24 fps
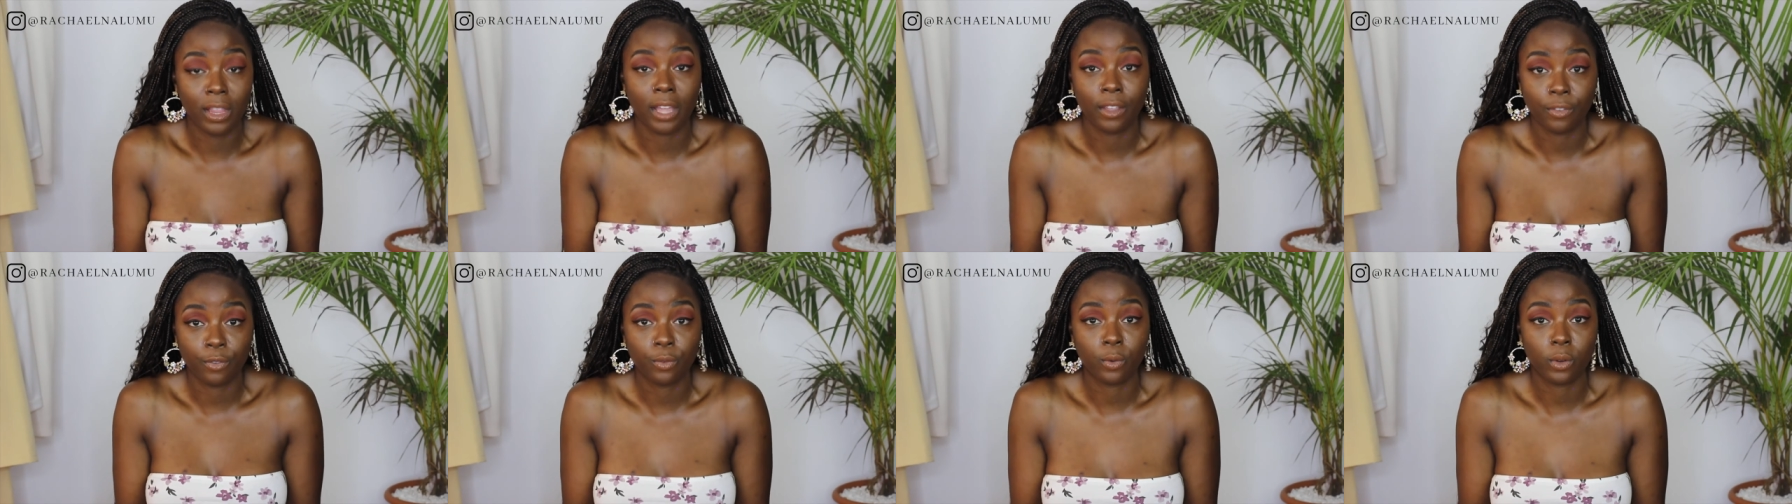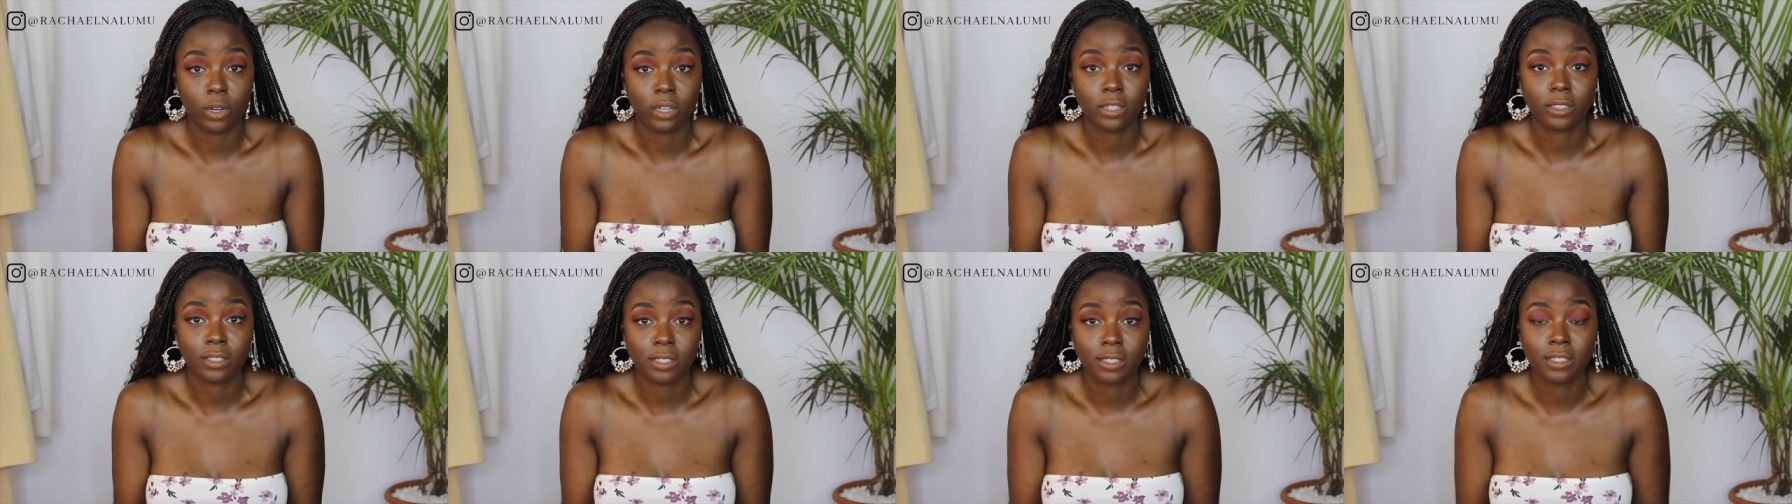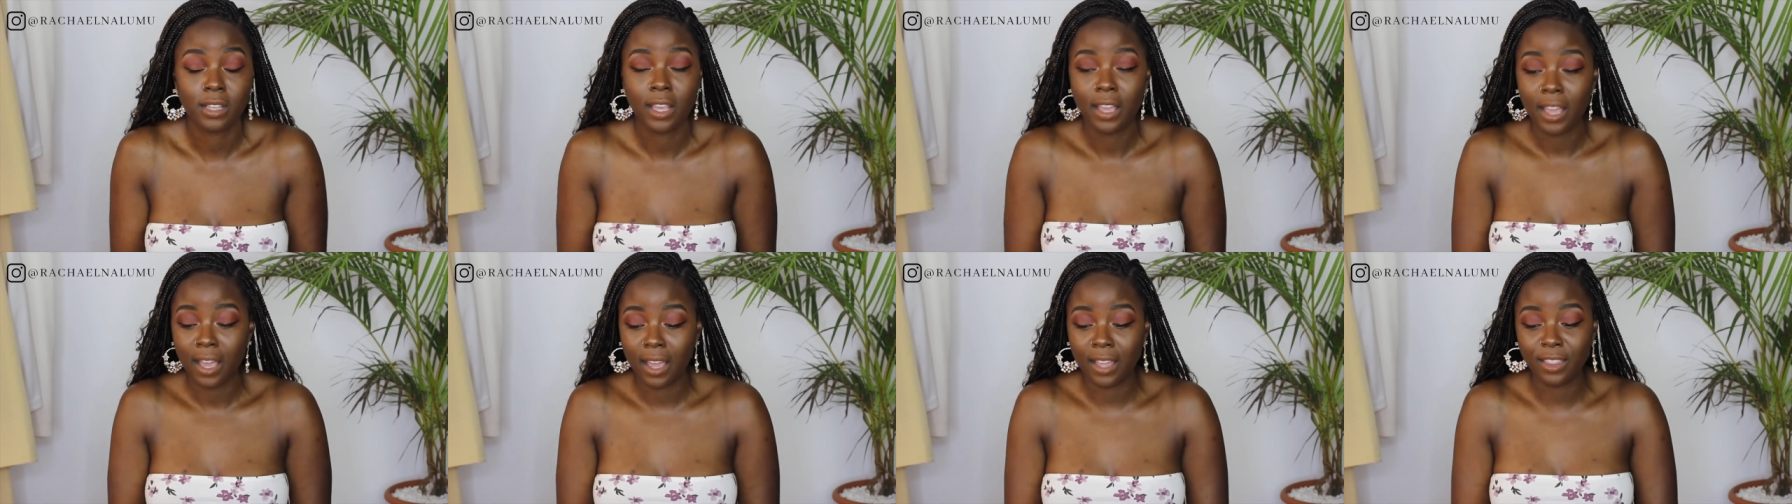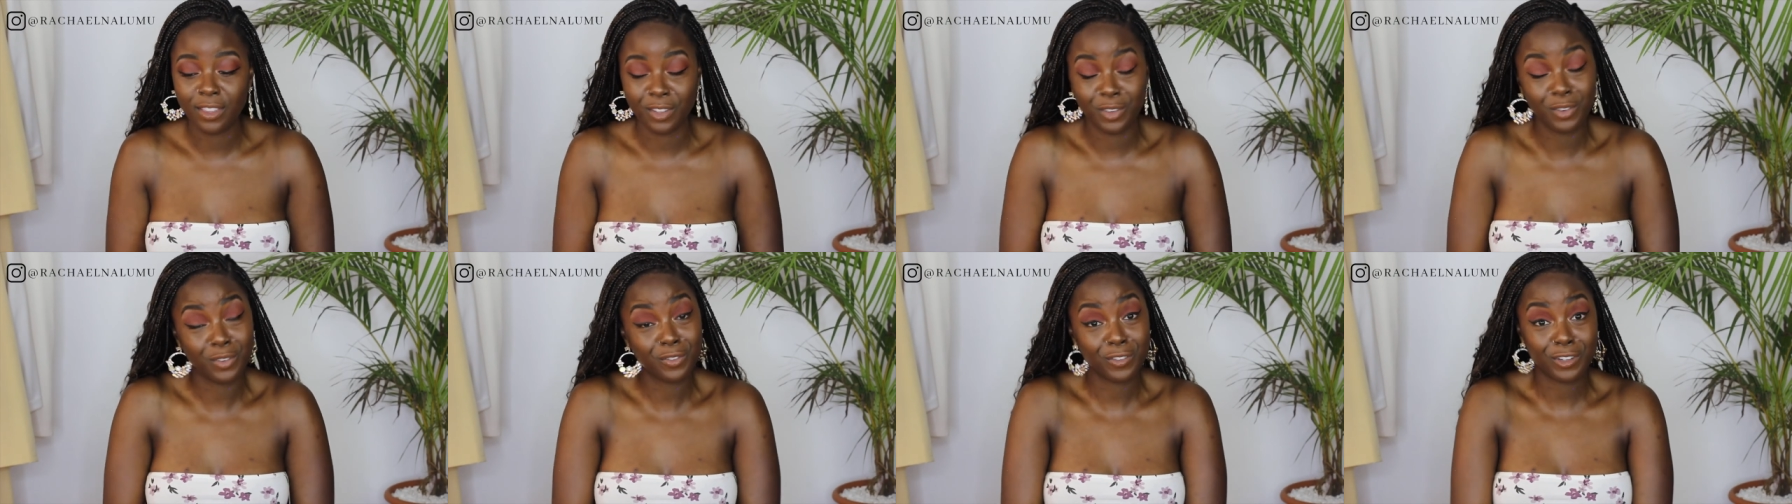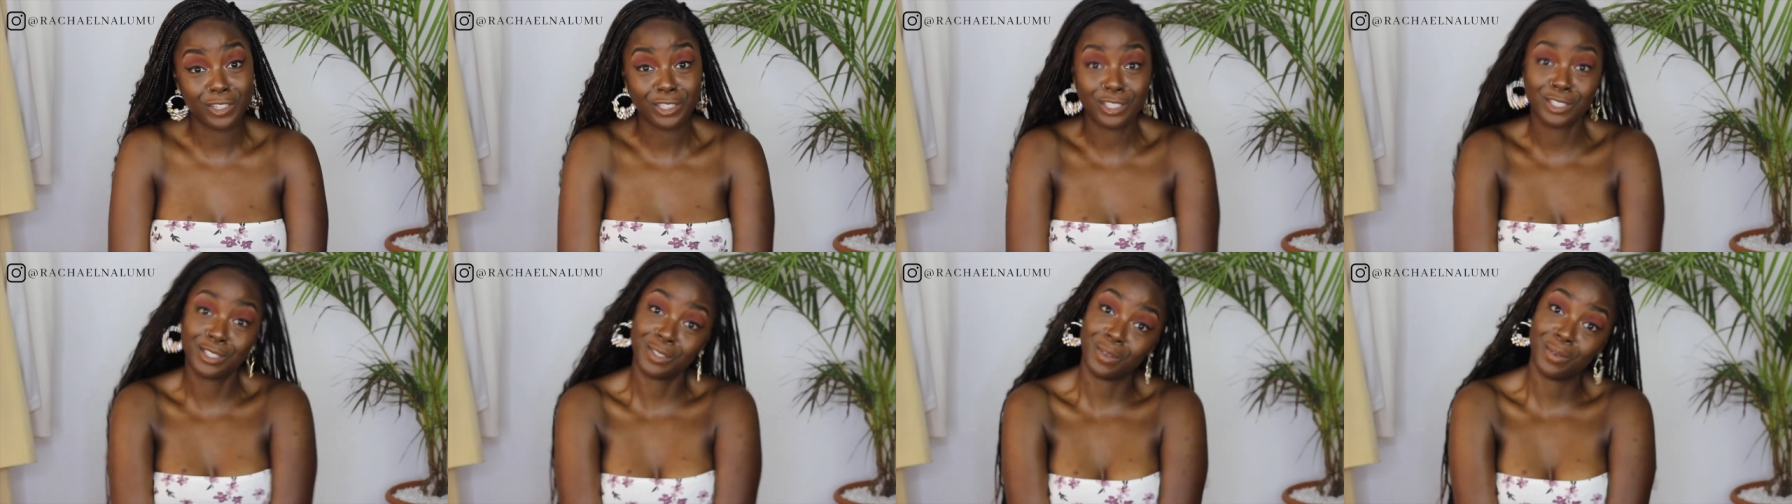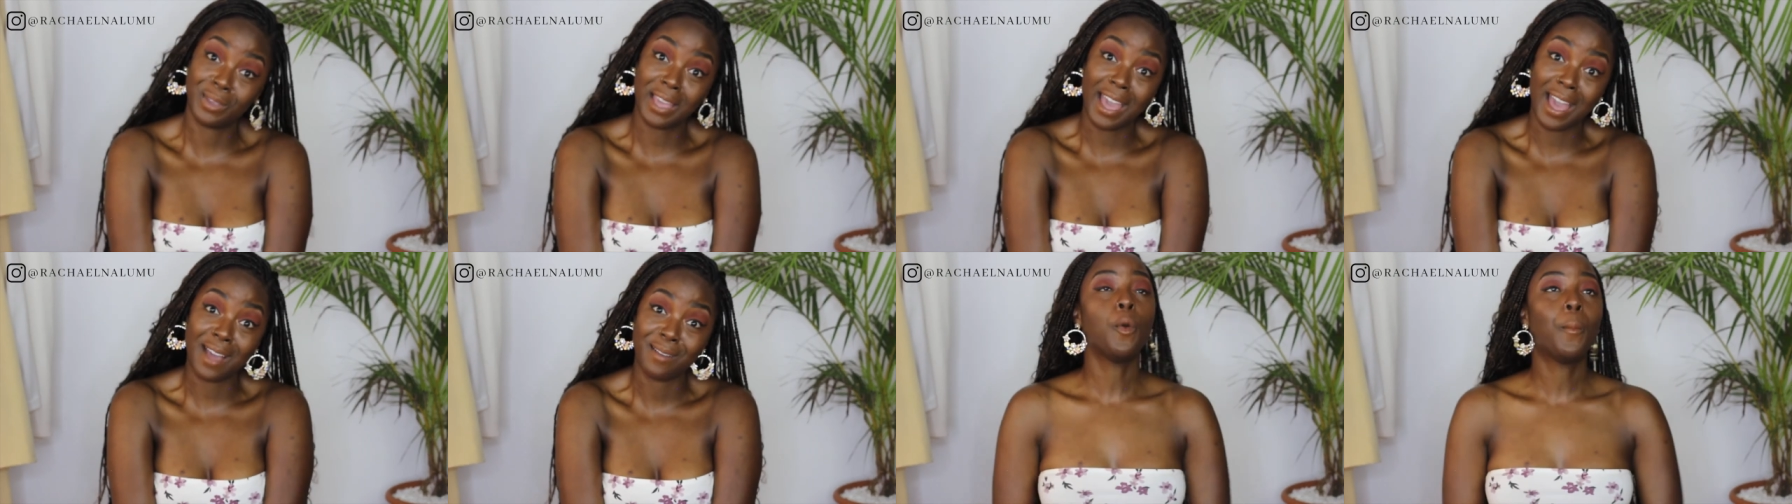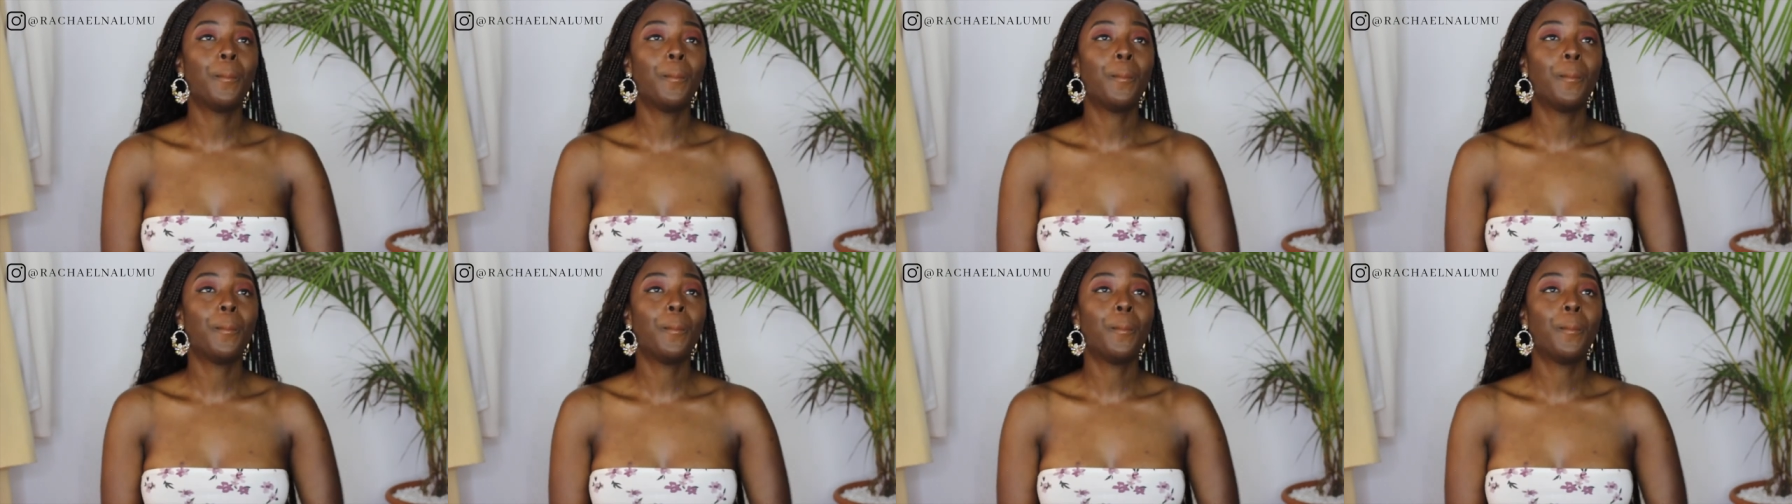life works the universe, so yeah.